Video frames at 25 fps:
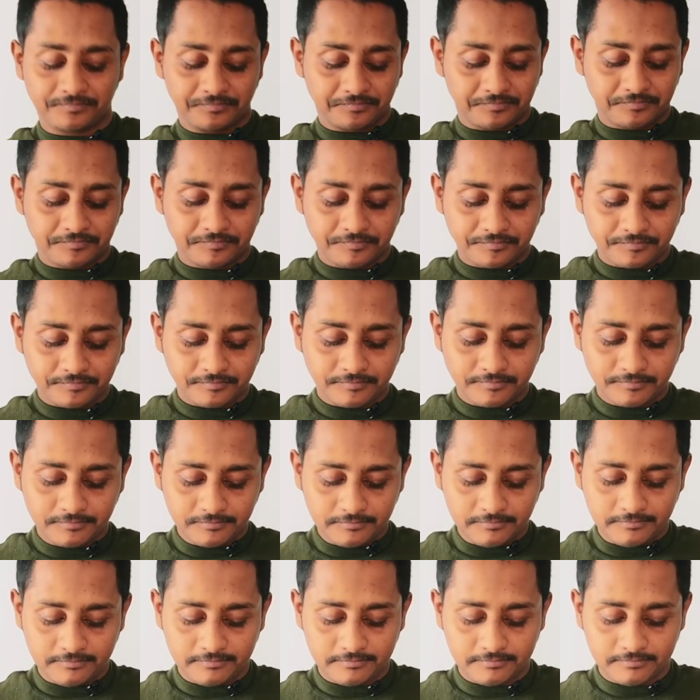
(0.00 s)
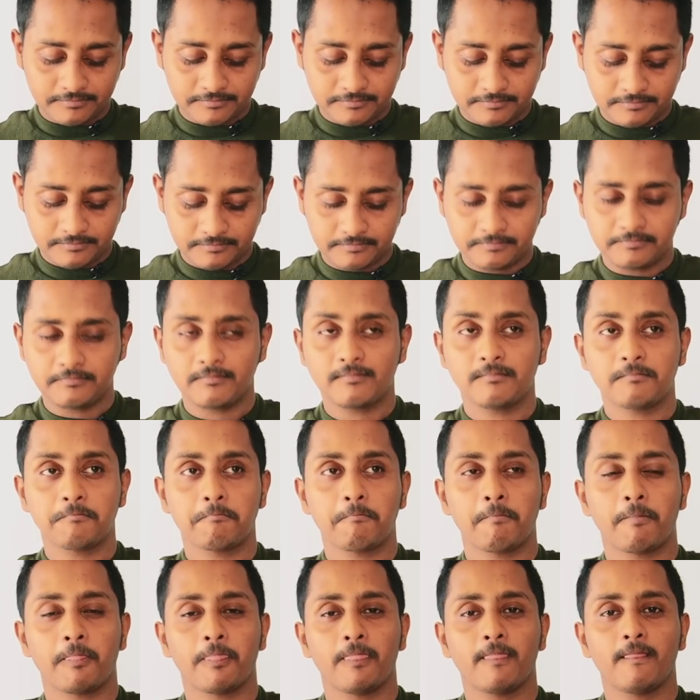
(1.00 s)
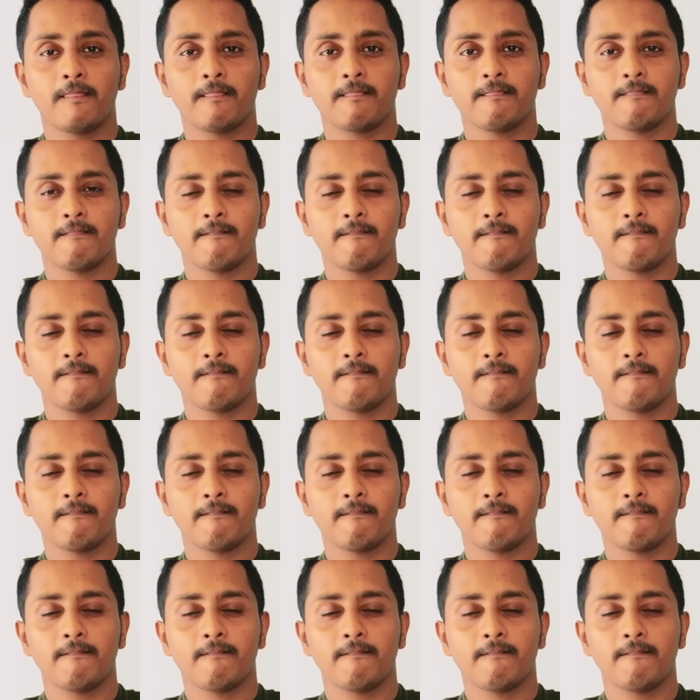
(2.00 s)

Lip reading: (no one is talking)